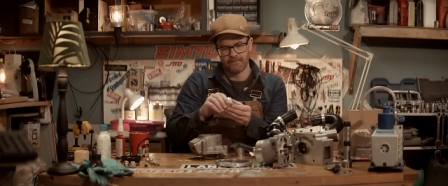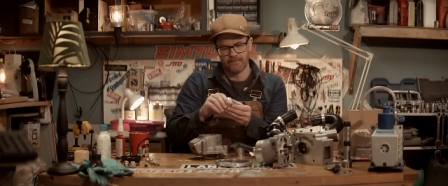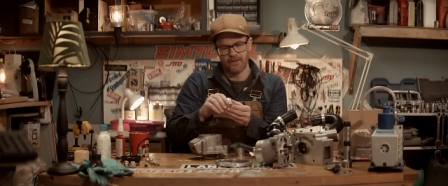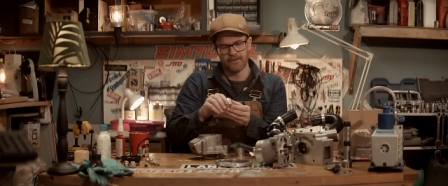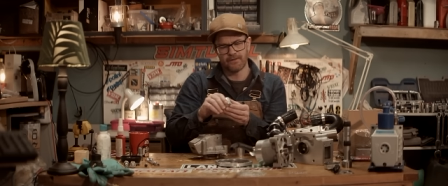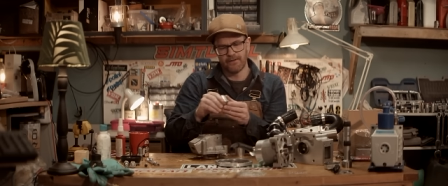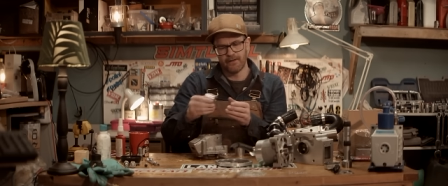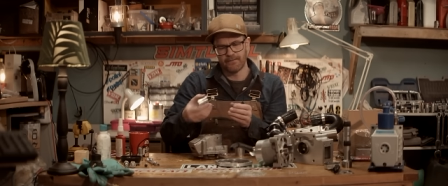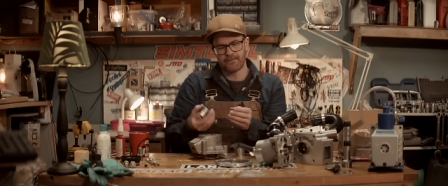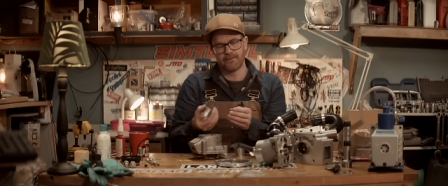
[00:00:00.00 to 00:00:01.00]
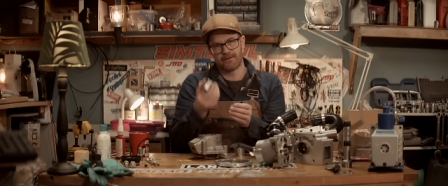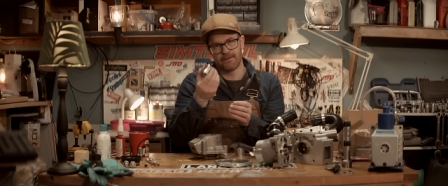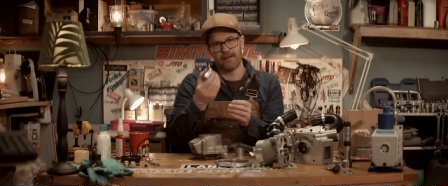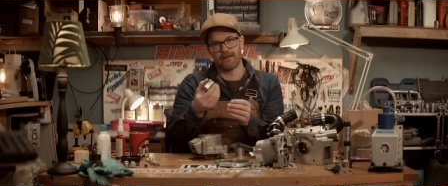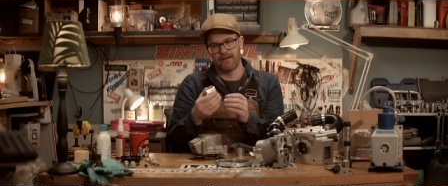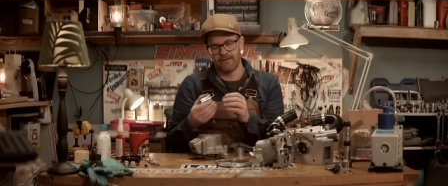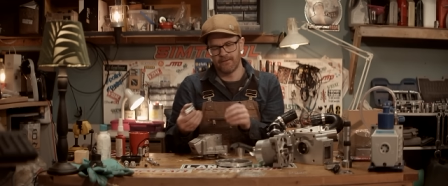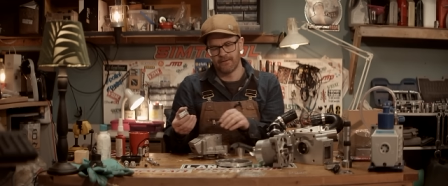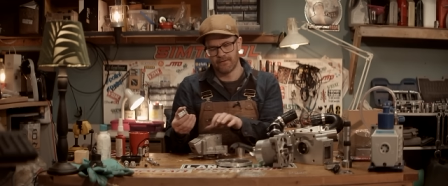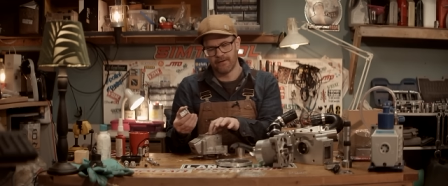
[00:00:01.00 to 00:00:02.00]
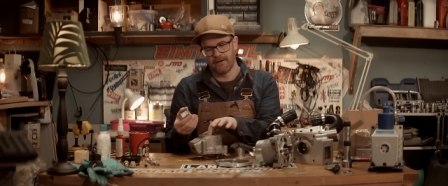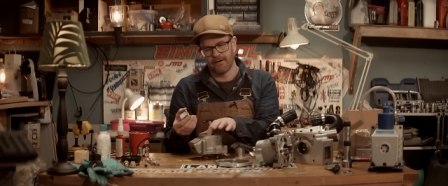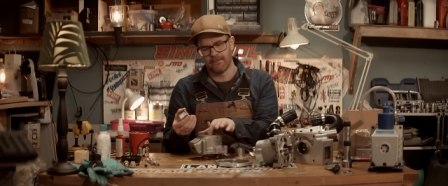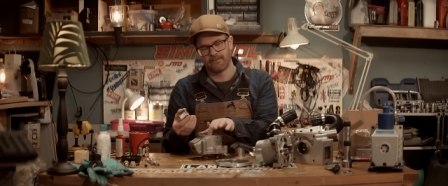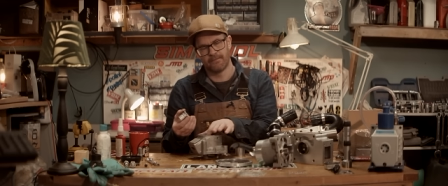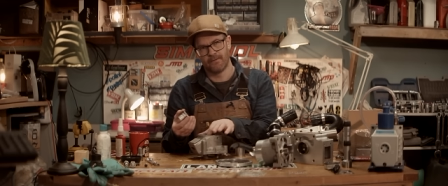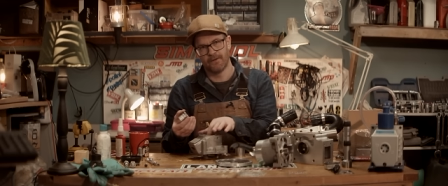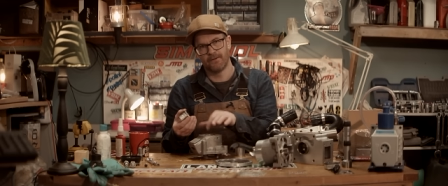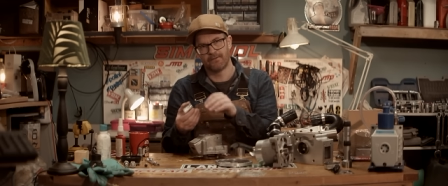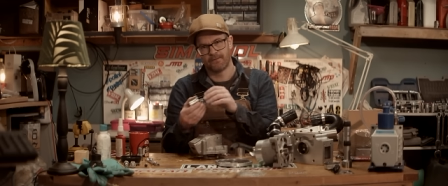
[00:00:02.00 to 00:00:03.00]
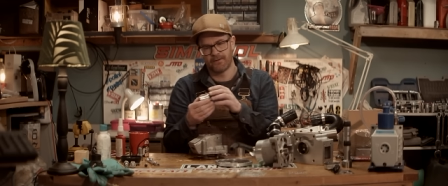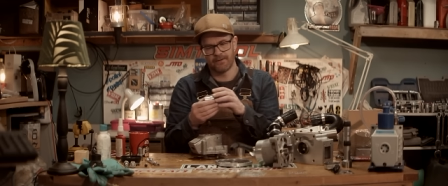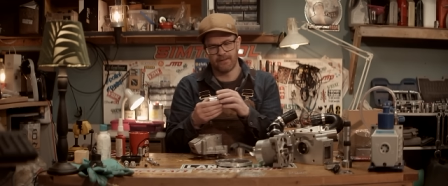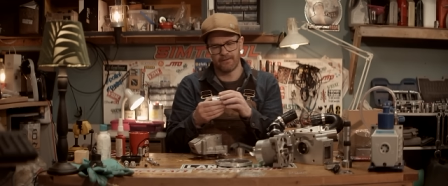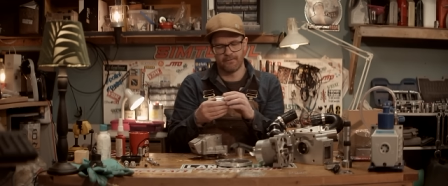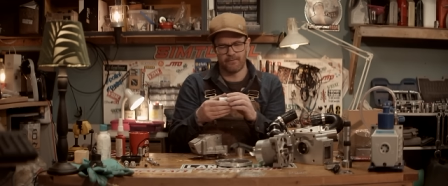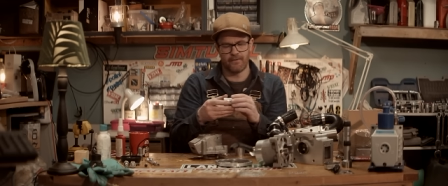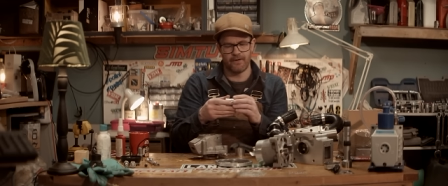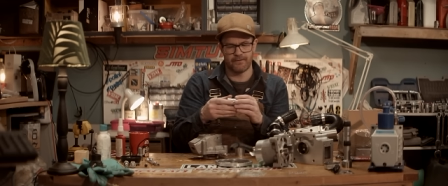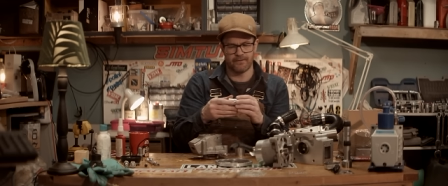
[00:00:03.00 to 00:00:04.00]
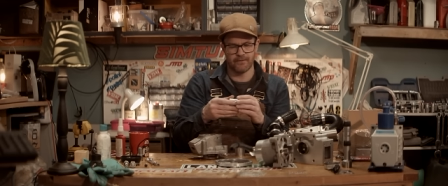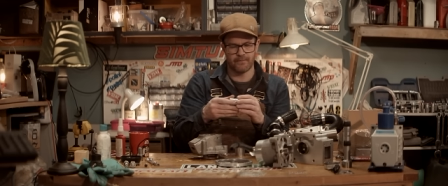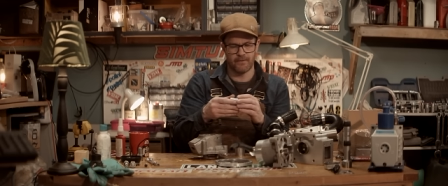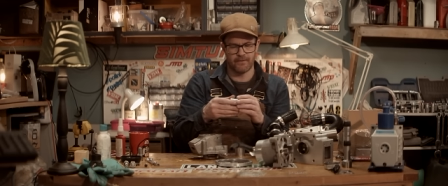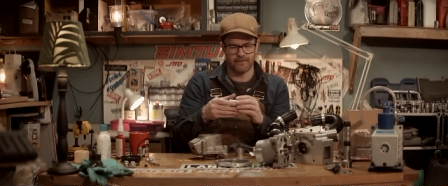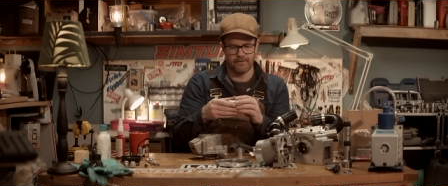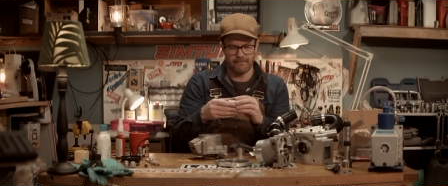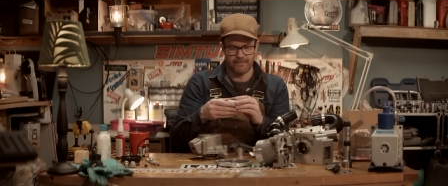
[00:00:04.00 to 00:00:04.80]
not enough to snag on the 100% of bore exhaust port.